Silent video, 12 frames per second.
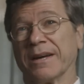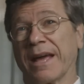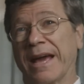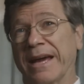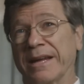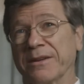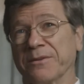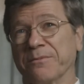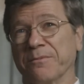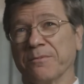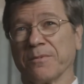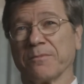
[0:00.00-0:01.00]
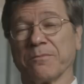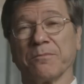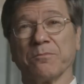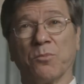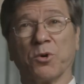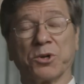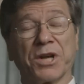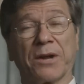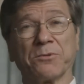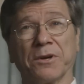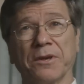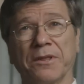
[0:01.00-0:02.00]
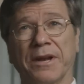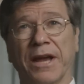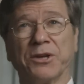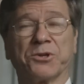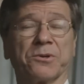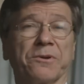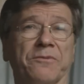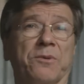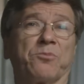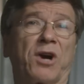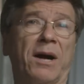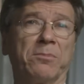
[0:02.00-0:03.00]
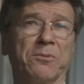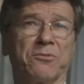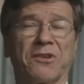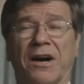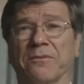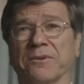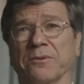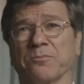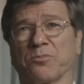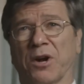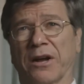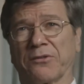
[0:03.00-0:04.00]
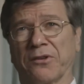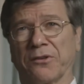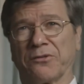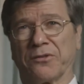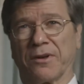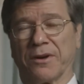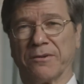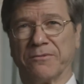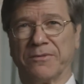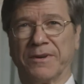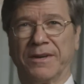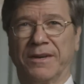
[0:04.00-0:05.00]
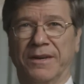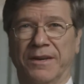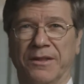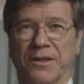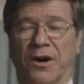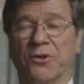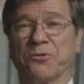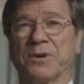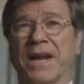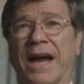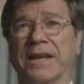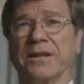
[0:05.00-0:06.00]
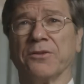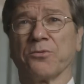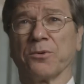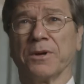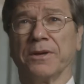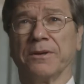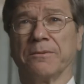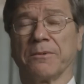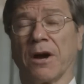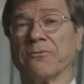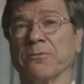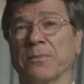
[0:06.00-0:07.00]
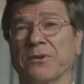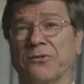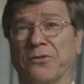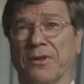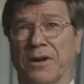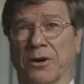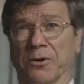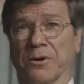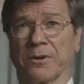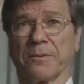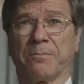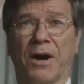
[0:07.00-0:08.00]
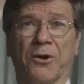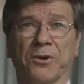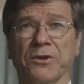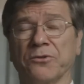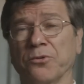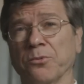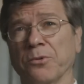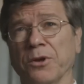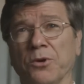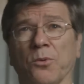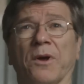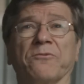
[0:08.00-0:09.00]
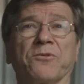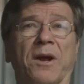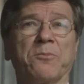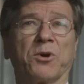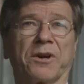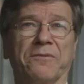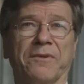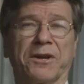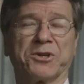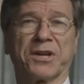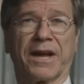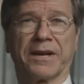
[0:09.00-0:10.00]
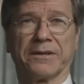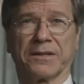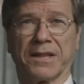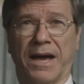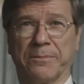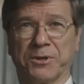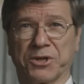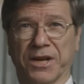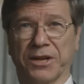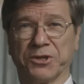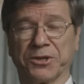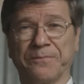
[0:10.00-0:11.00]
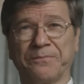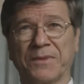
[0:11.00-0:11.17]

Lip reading: and more generally the nature of the problem-solving process of the 193 governments that are party to the UN Framework Convention on Climate Change.